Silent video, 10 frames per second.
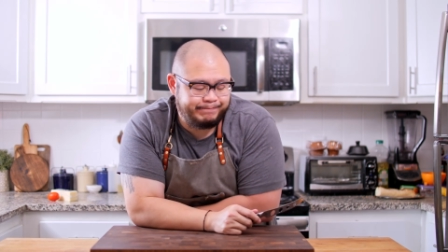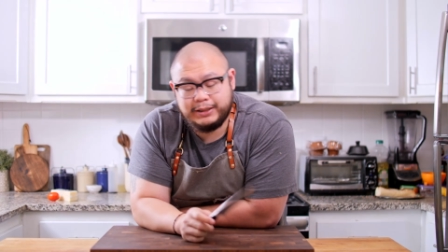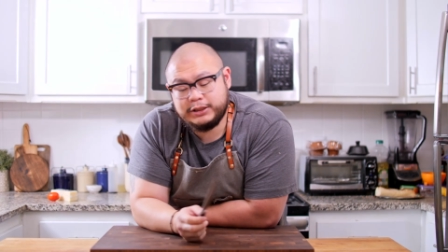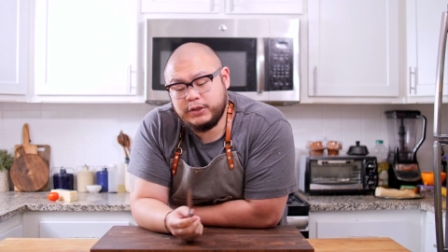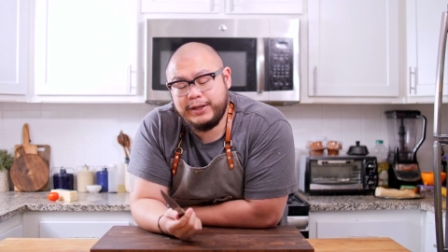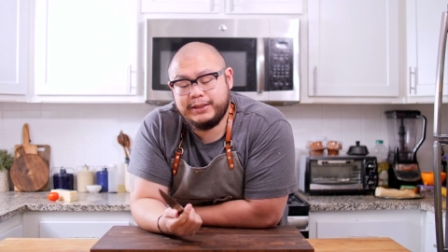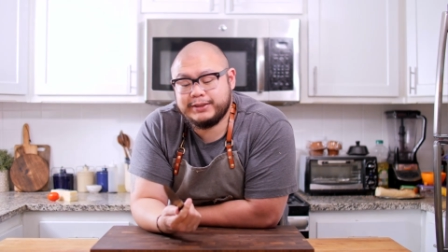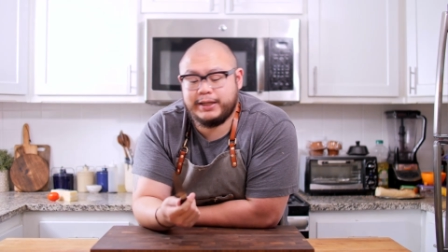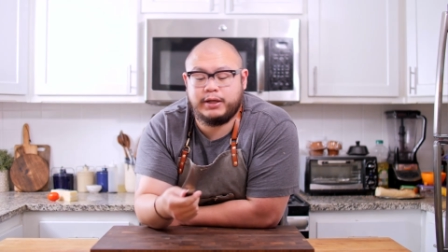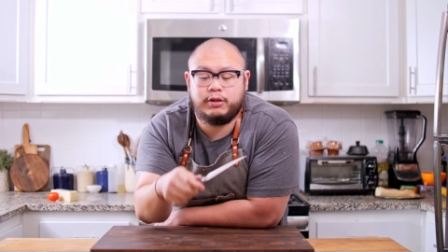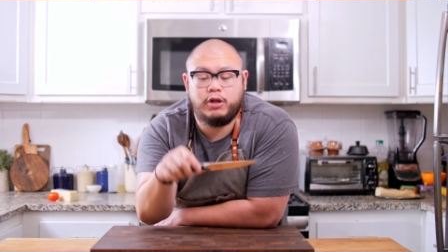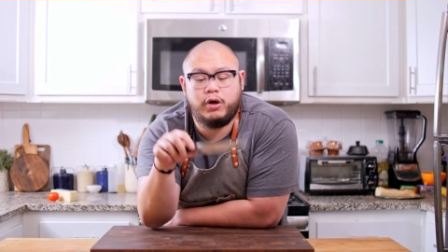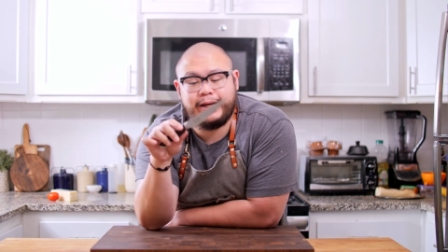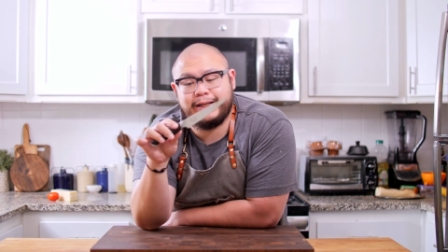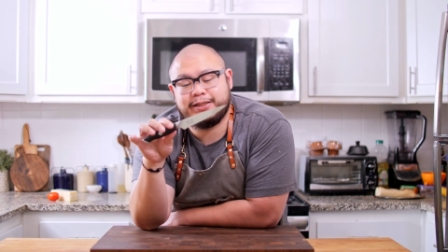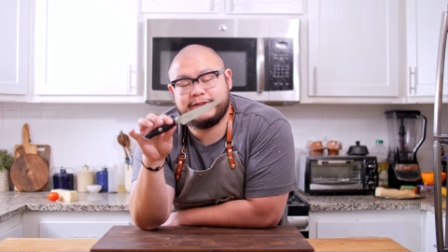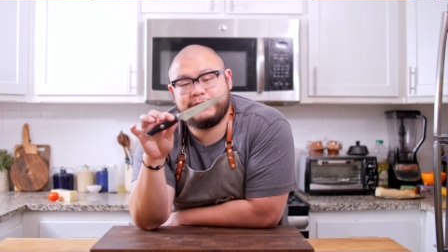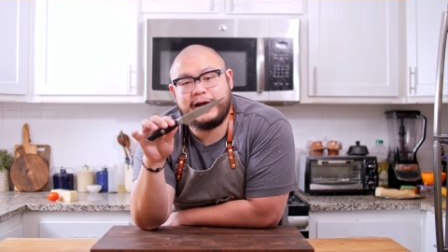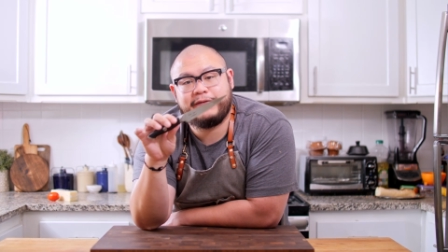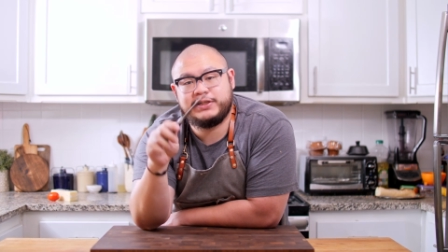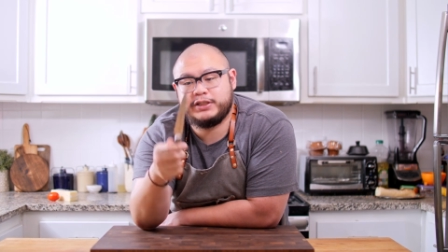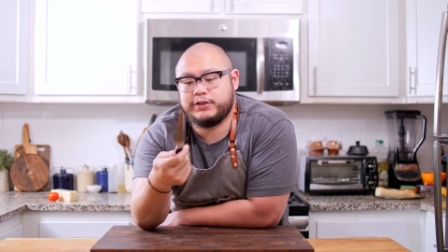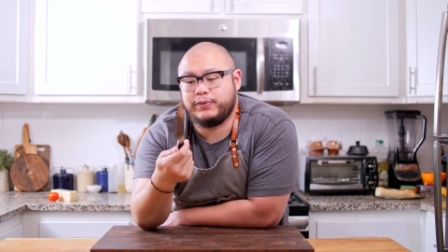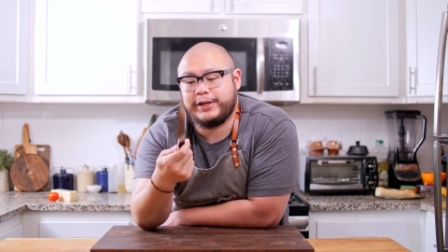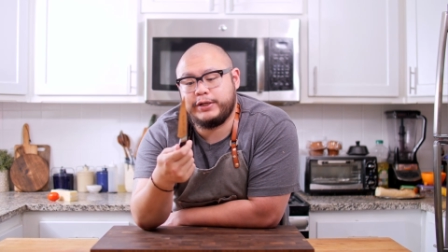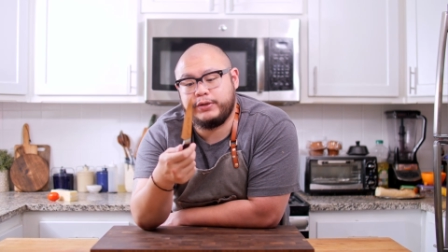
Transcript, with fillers: Now let's go ahead and take a look at this 5-inch serrated